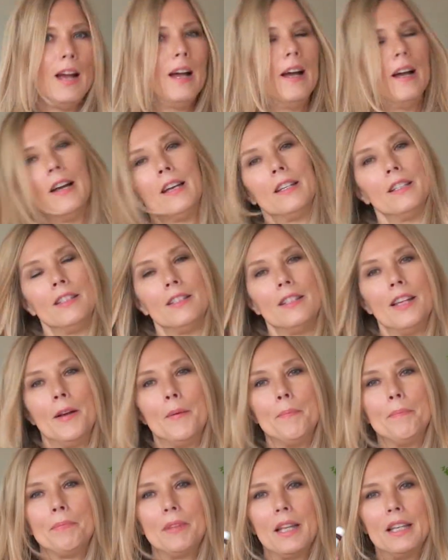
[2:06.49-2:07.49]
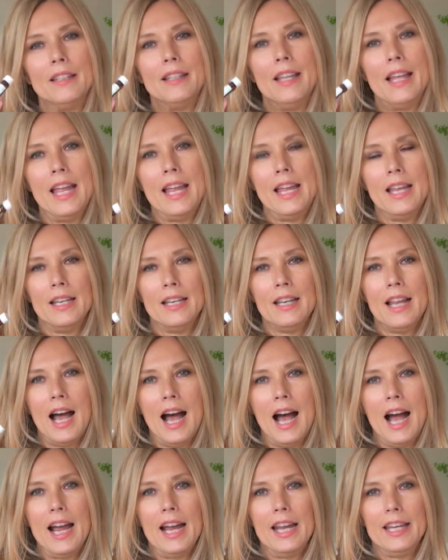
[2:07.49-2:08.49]
and then
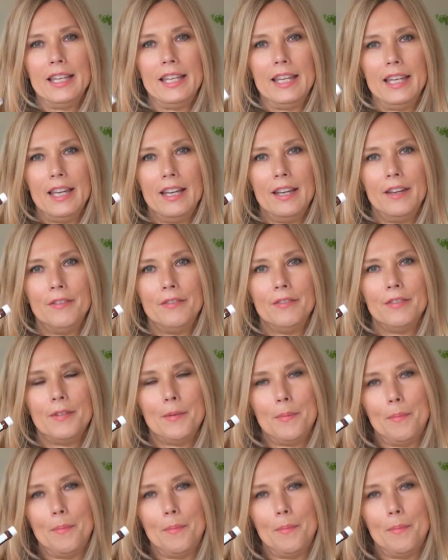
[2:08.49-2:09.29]
I give